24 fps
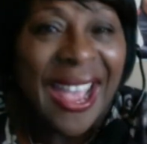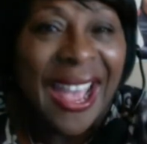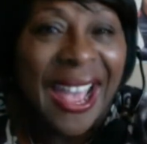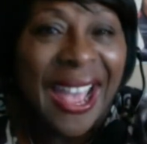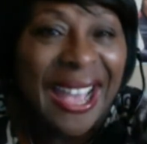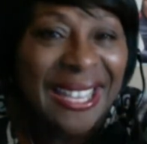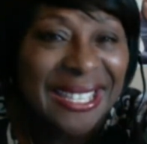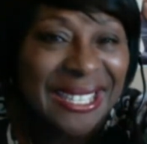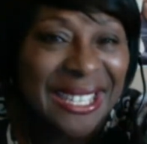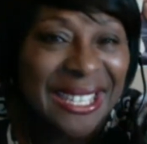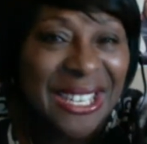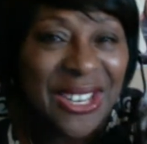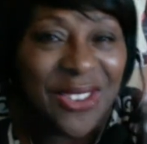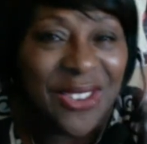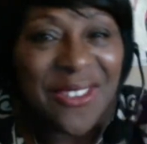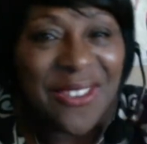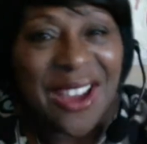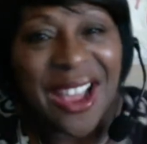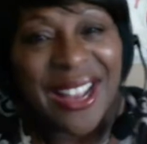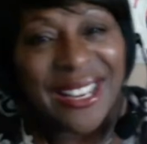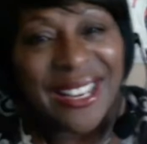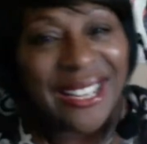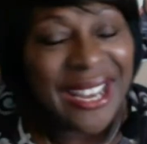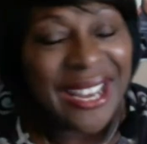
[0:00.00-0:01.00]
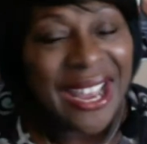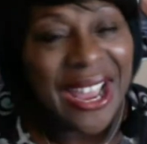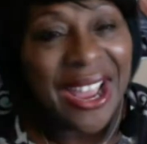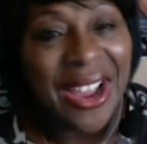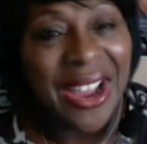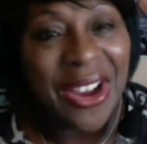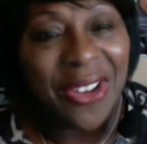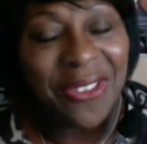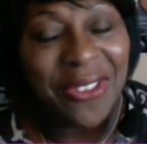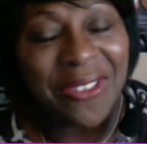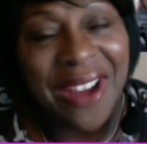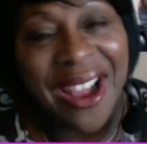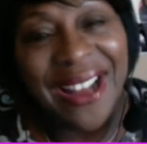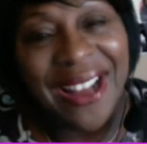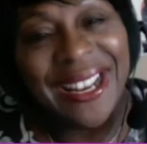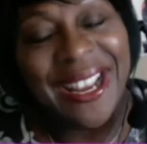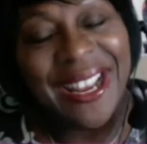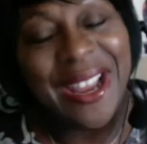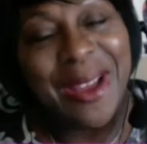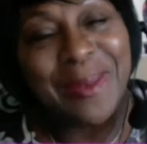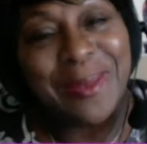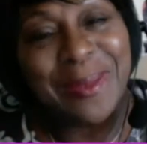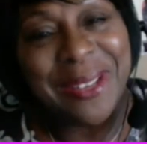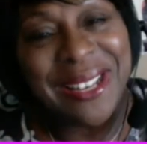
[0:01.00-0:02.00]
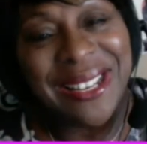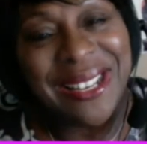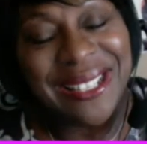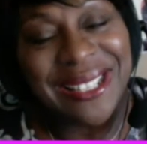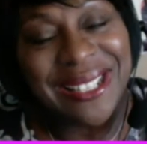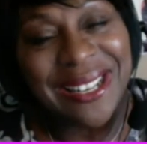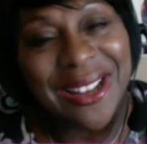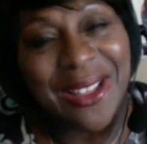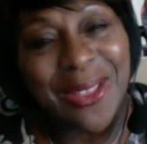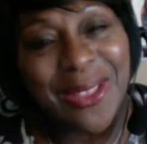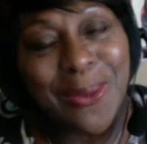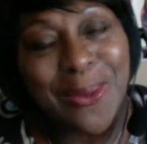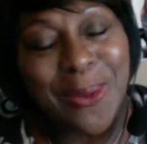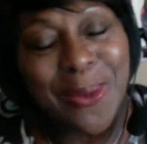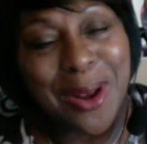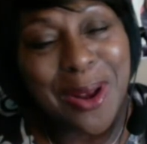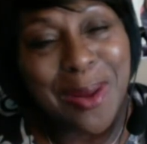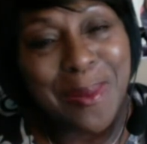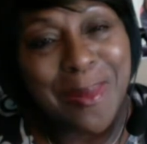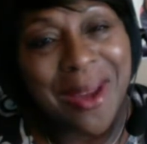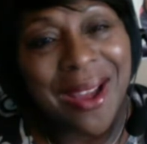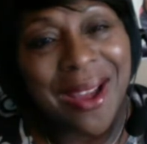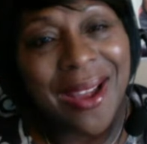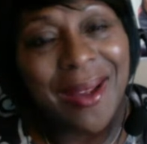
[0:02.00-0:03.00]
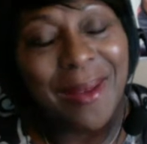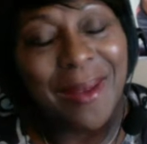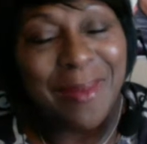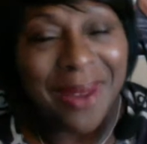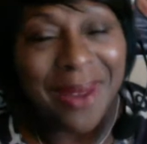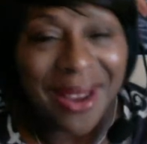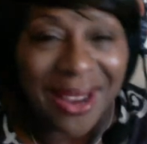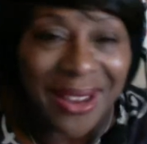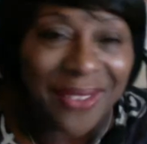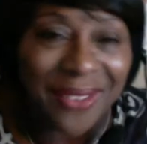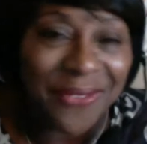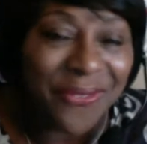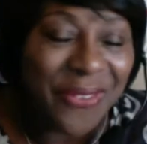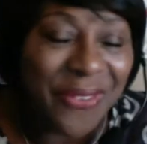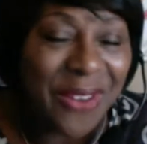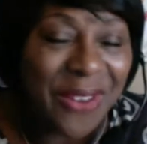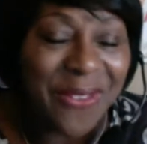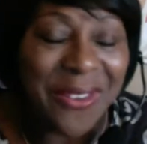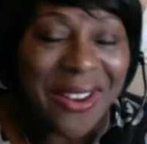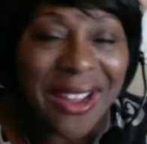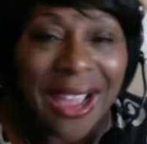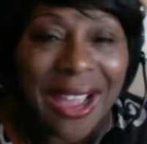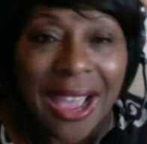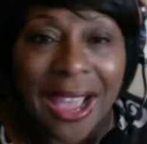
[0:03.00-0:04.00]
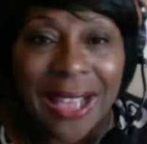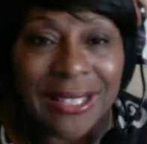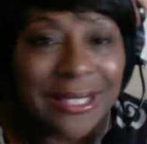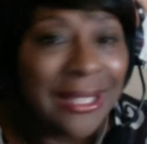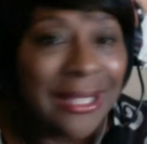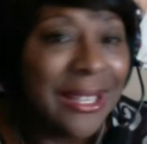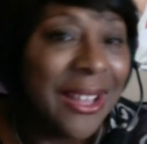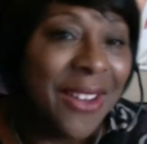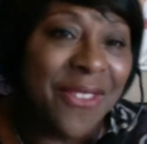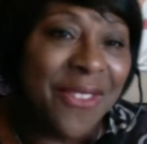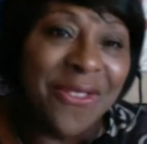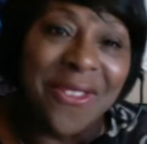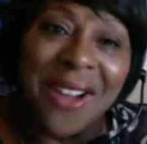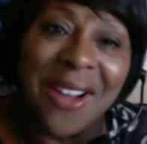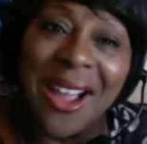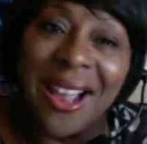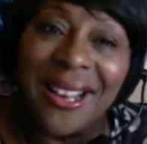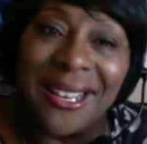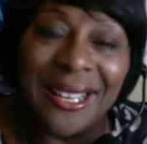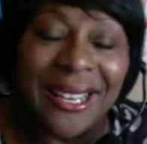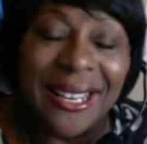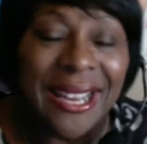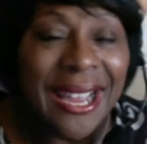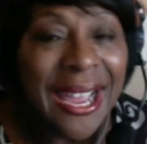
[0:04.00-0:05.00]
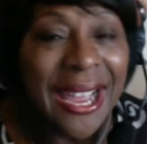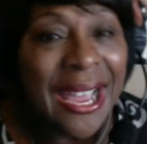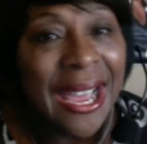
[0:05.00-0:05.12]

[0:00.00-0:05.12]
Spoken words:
I see you, Rodney. Rodney Hampton is another one of my favorite guys. Love Rodney.